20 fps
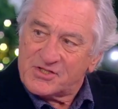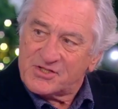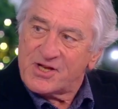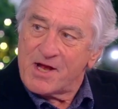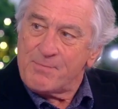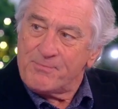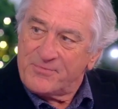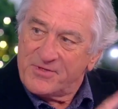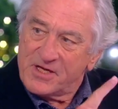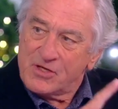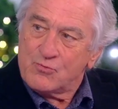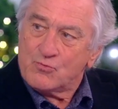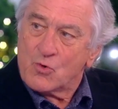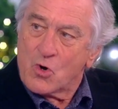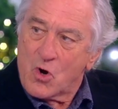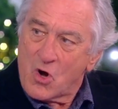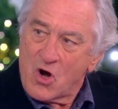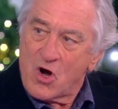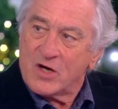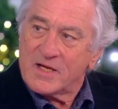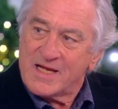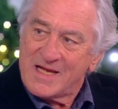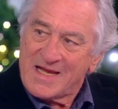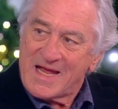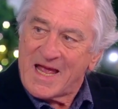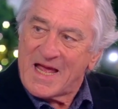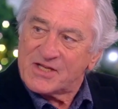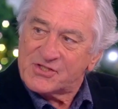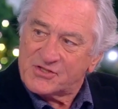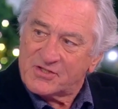something wrong. He
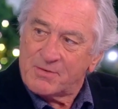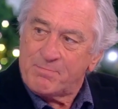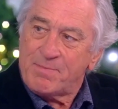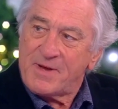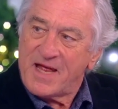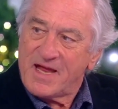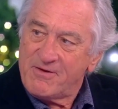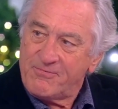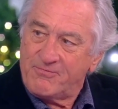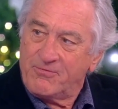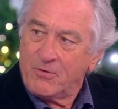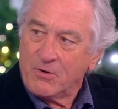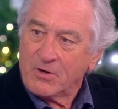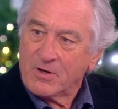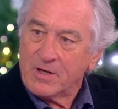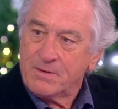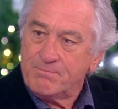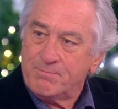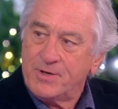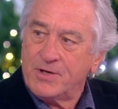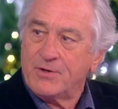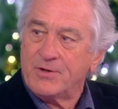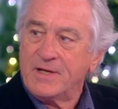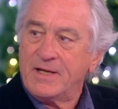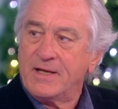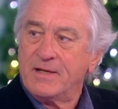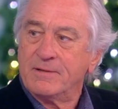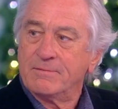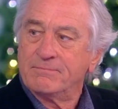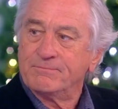has to pay for it,
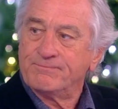period.